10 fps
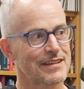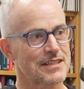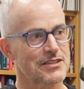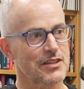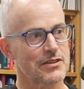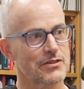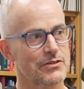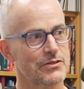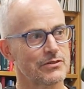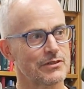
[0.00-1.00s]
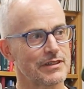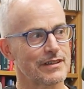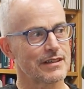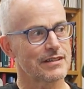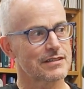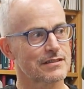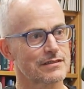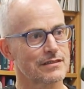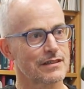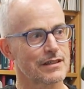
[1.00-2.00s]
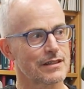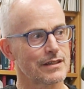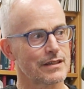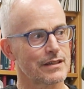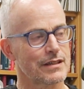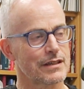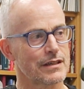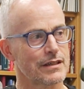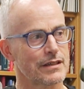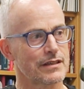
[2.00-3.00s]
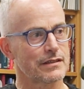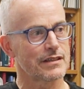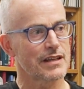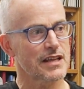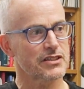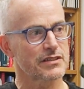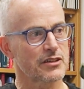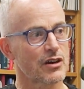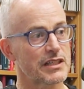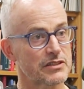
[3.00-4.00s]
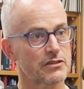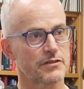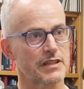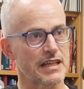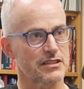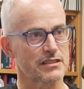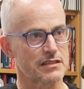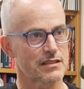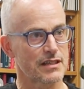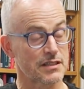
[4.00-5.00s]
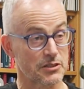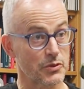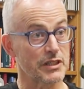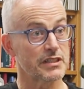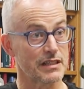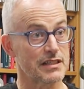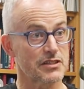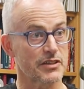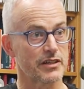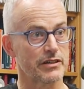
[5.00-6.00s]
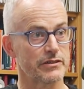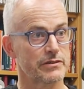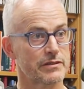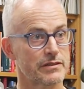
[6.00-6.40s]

So here's it. Actually, the idea of it actually started 20 years ago.